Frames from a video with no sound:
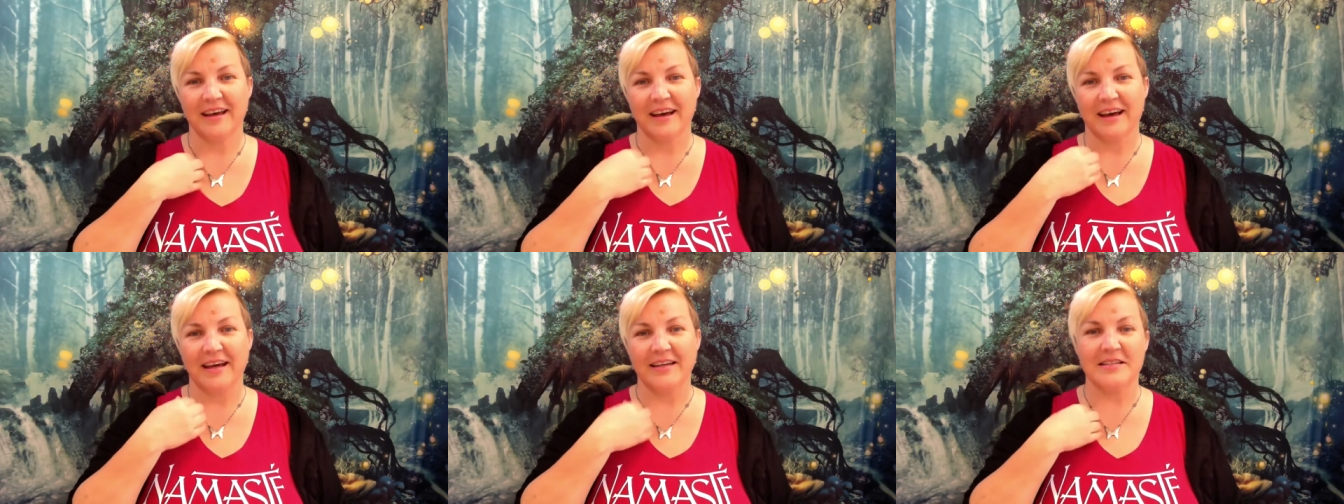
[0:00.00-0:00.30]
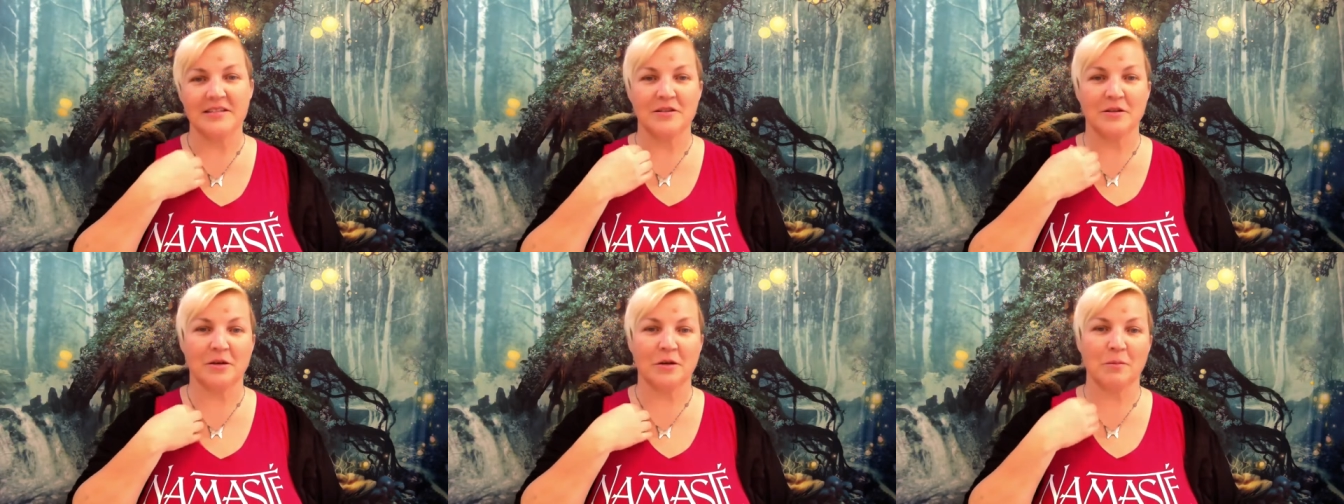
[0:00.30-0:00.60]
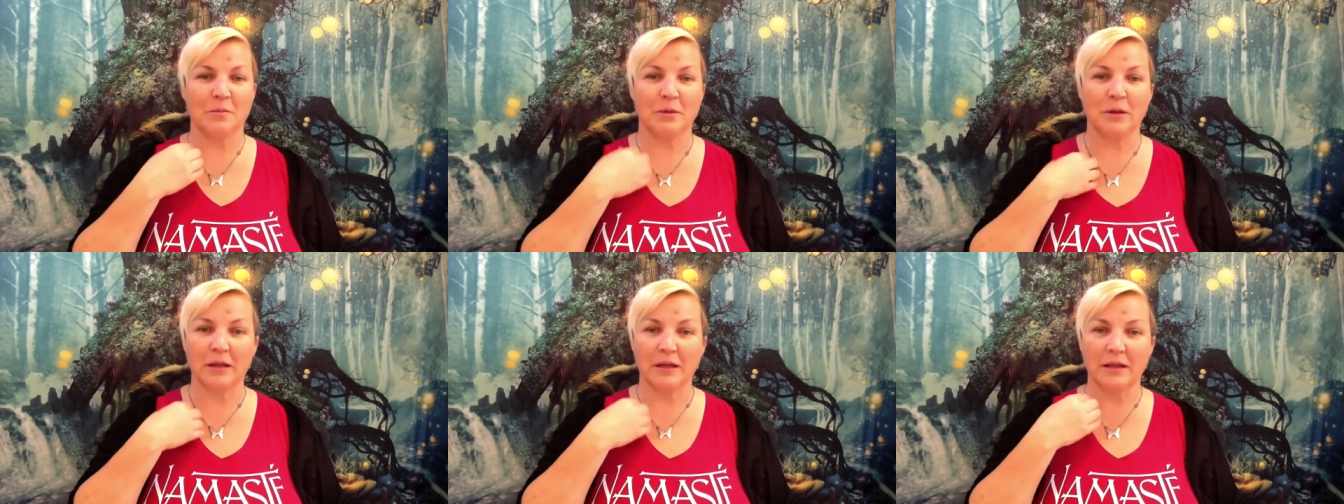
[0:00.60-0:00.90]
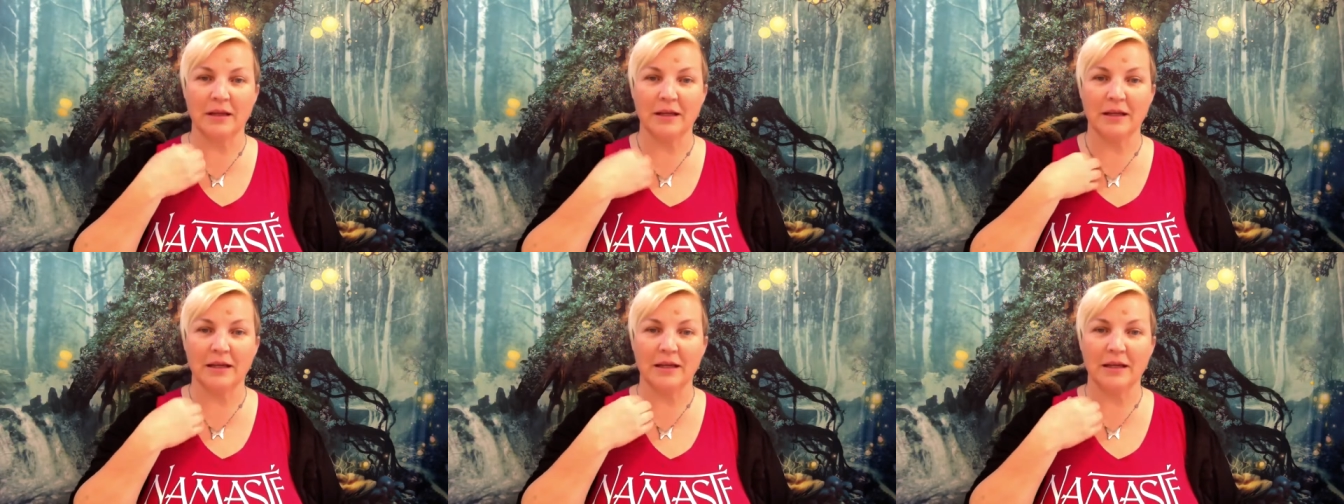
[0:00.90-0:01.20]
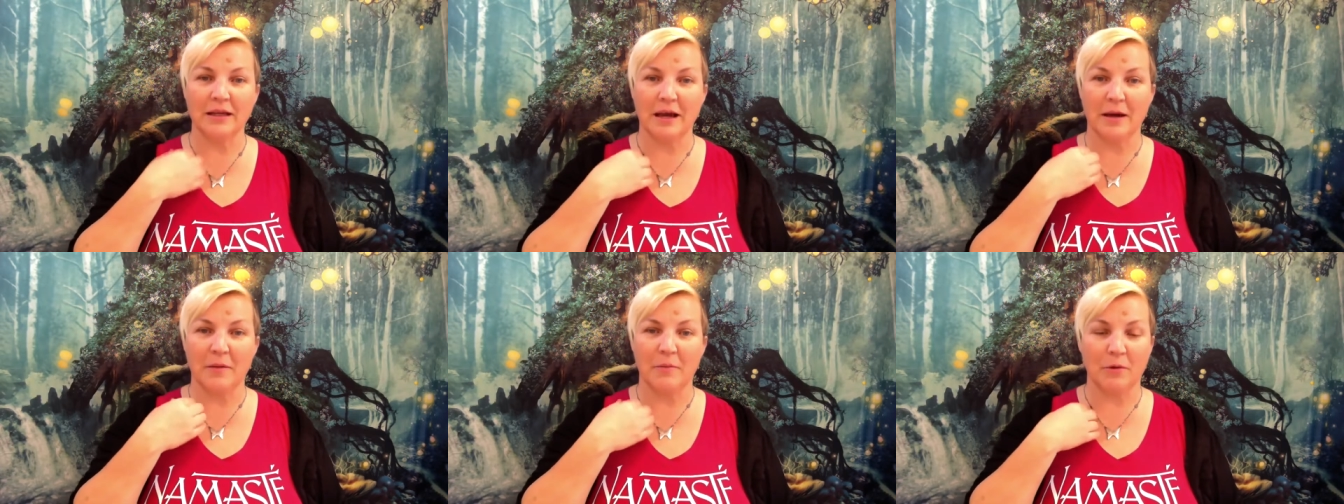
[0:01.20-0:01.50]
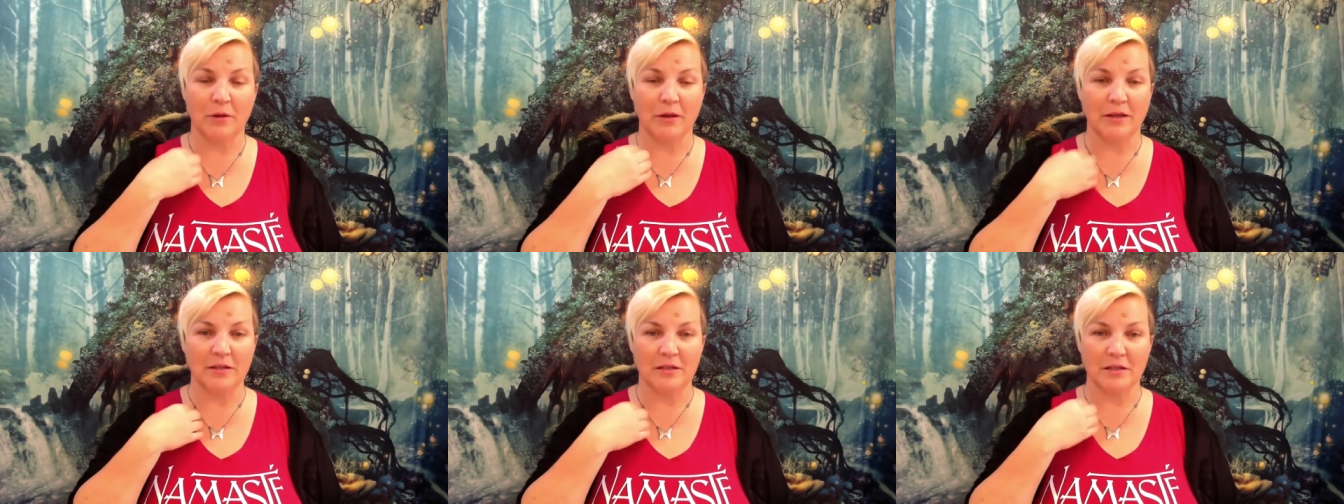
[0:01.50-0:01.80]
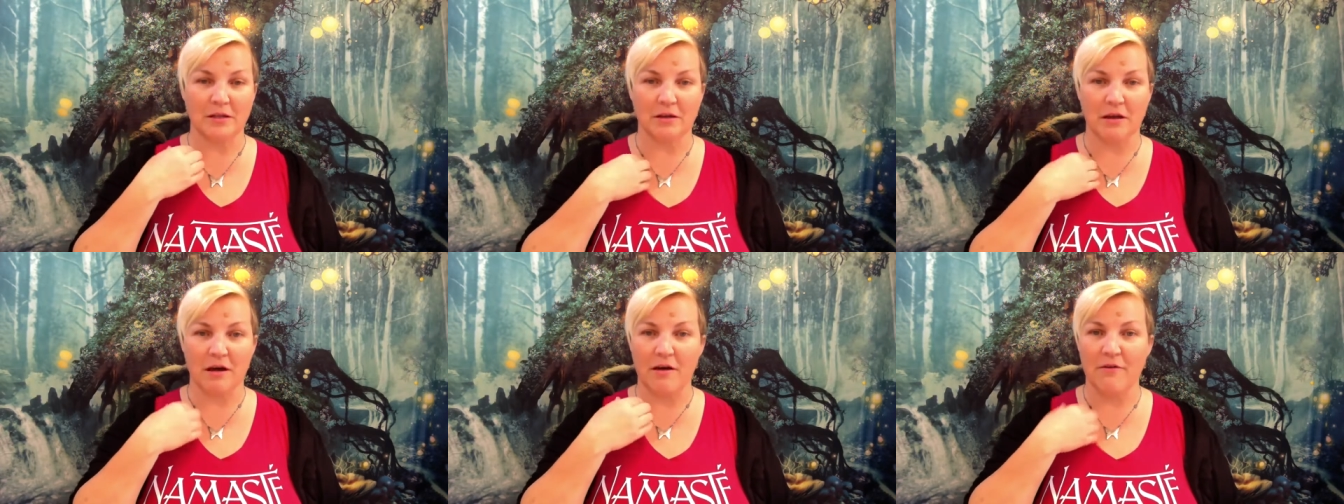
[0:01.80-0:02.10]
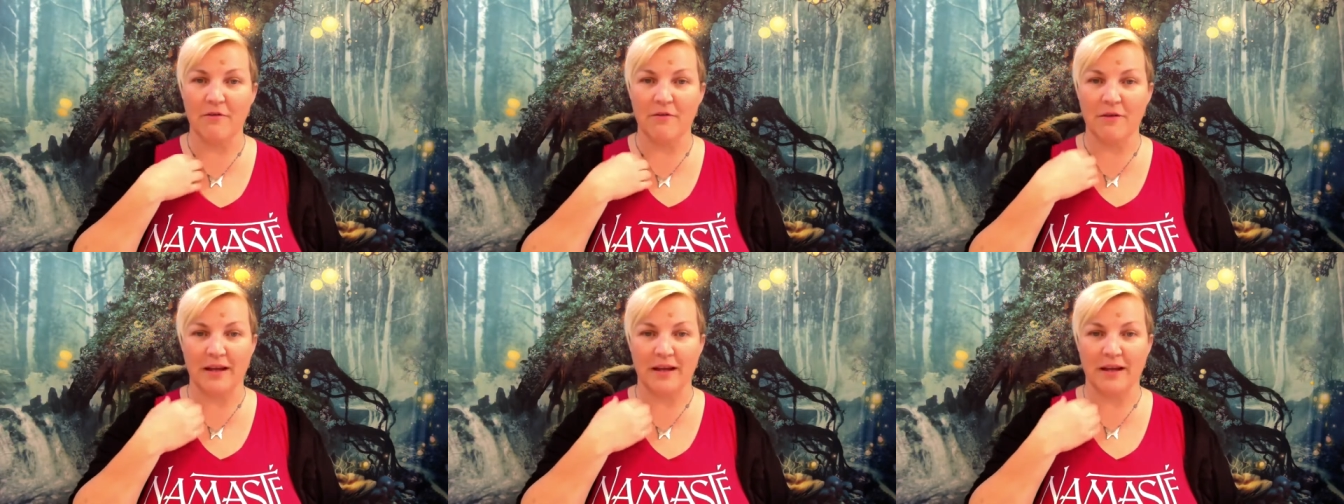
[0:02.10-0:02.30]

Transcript: I still completely am willing to love